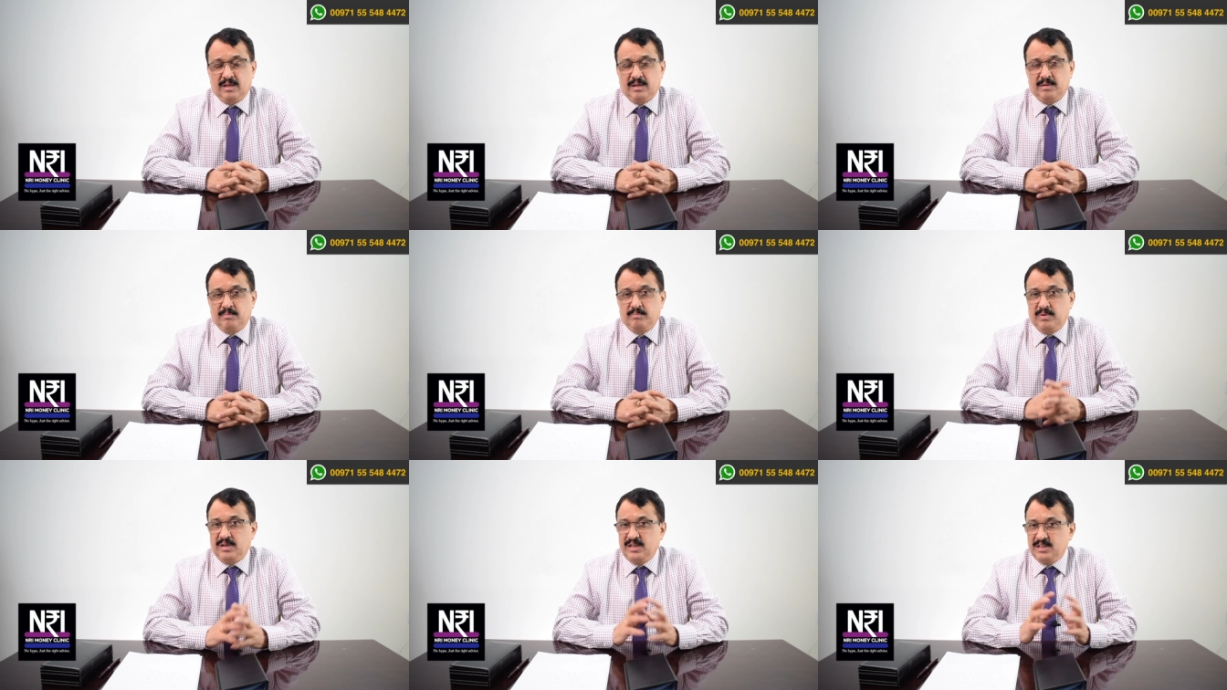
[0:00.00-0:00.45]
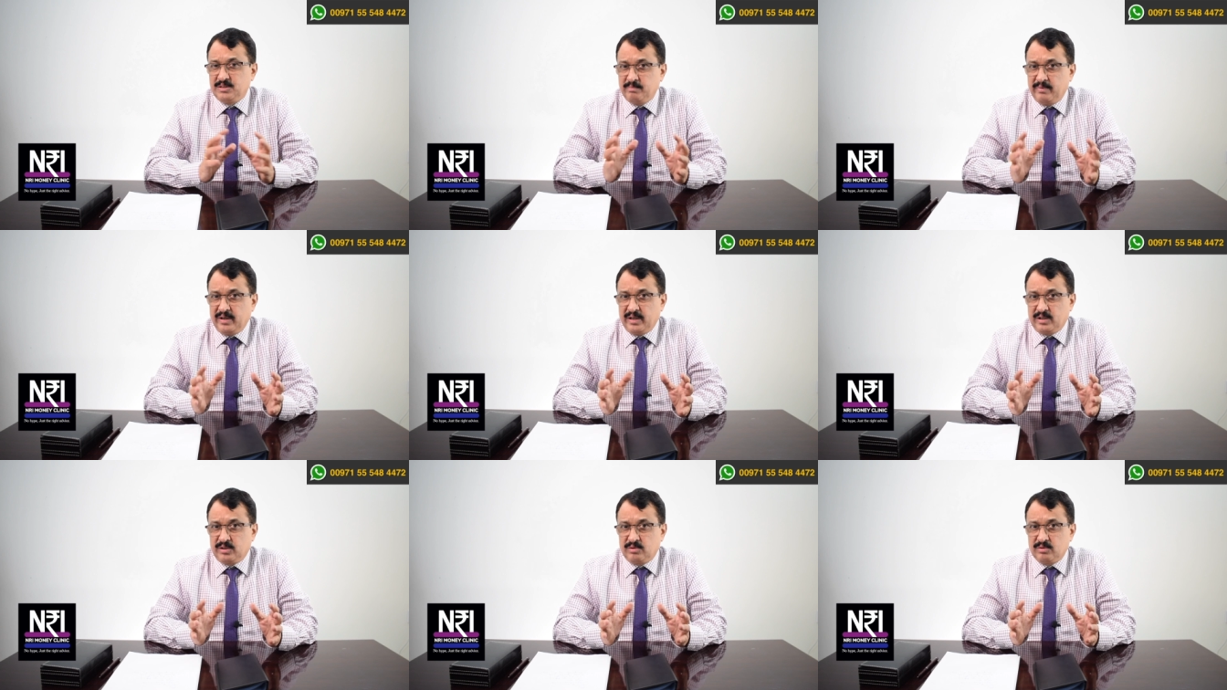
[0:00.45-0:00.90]
Please
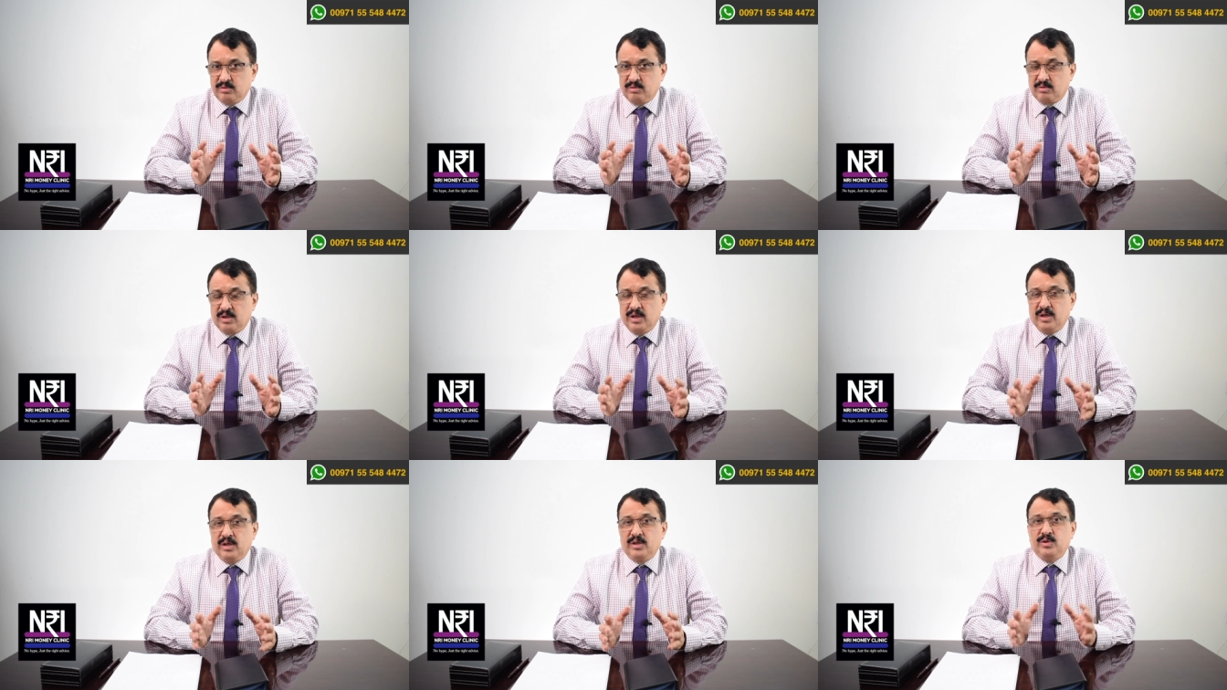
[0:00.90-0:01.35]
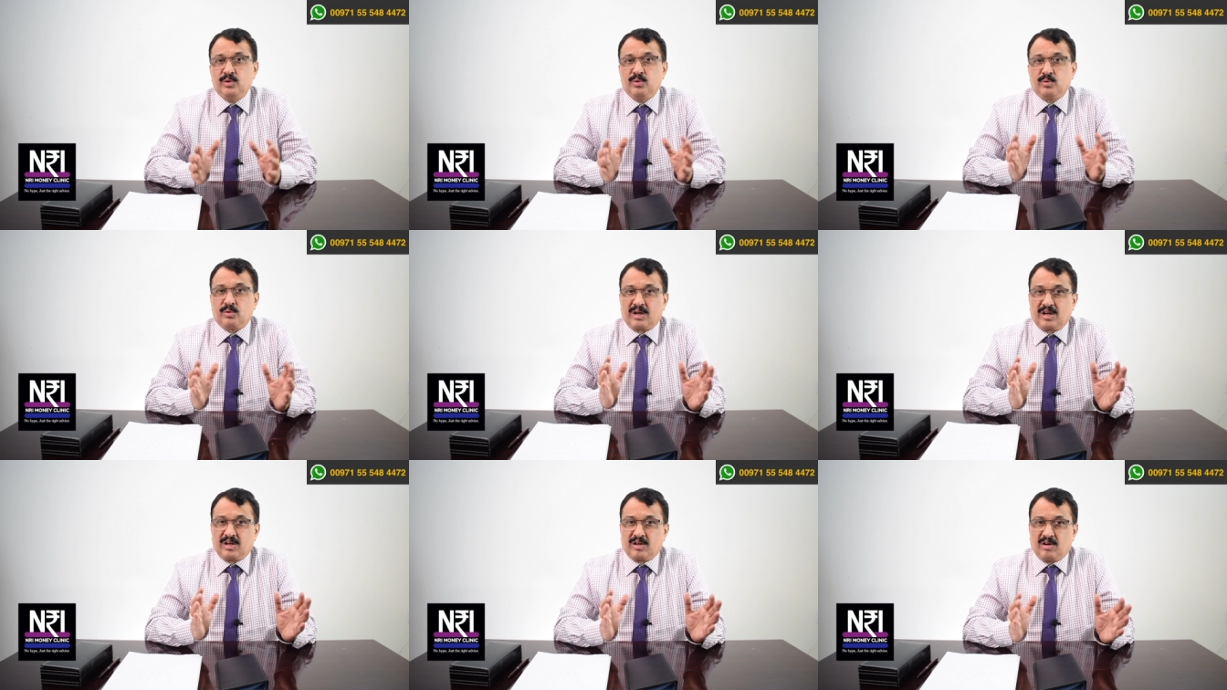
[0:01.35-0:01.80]
make sure you
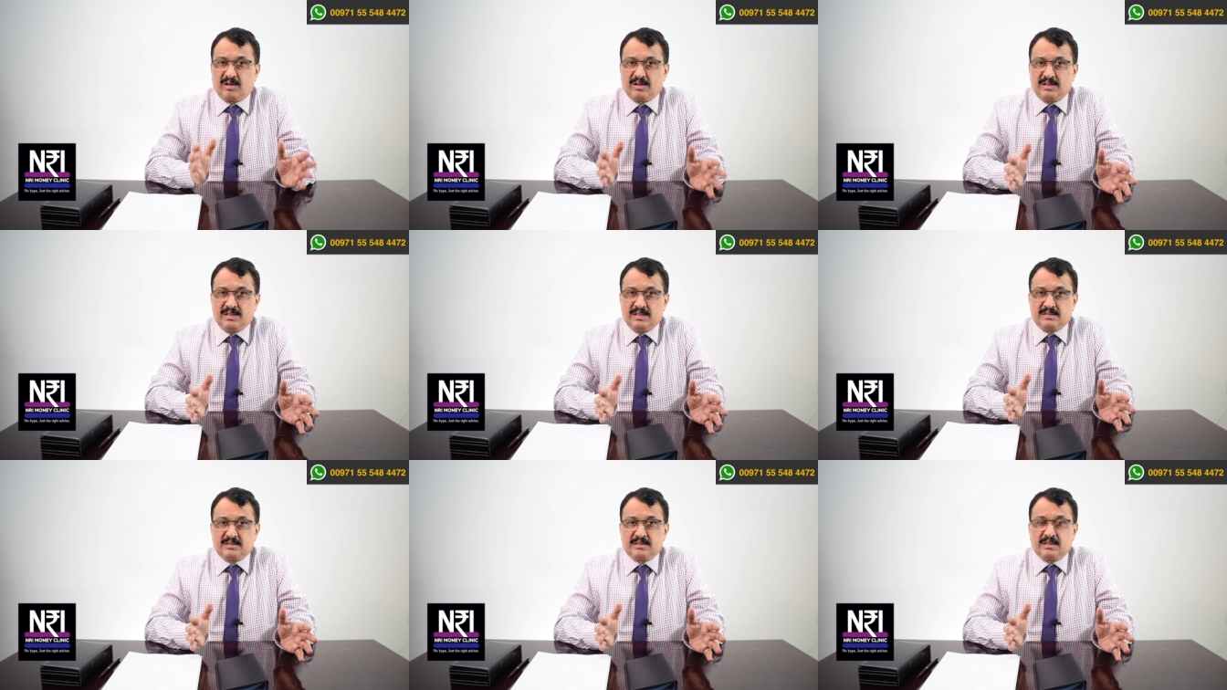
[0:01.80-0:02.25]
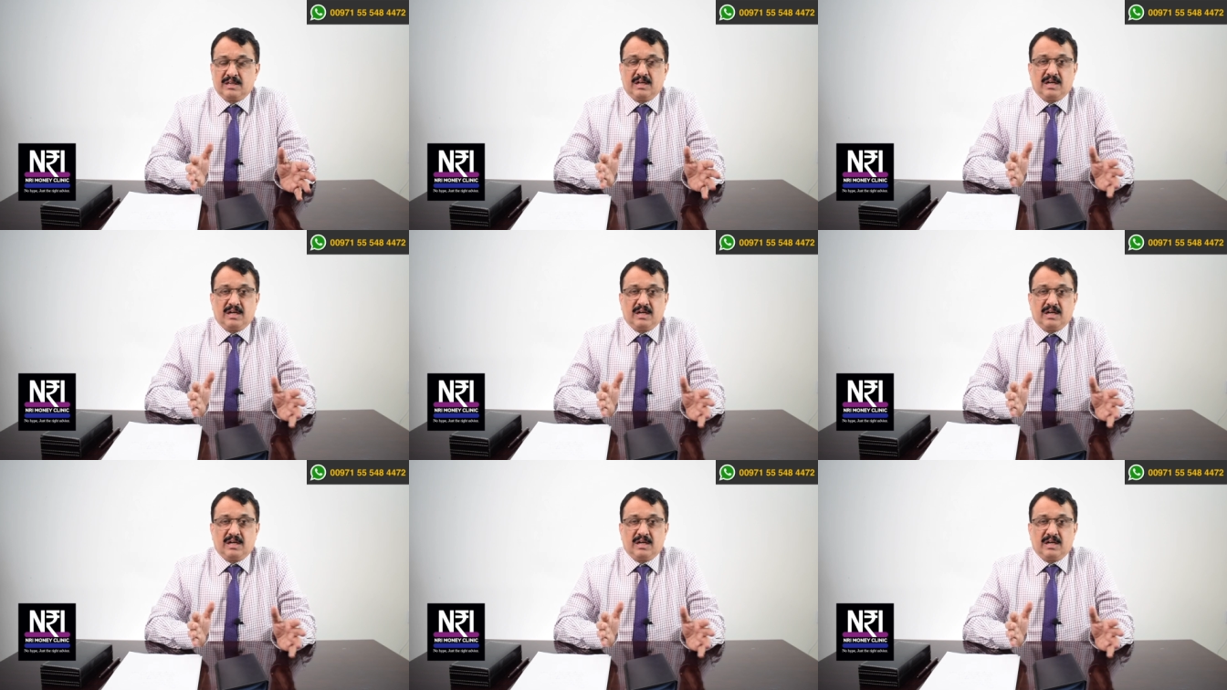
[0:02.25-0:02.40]
record this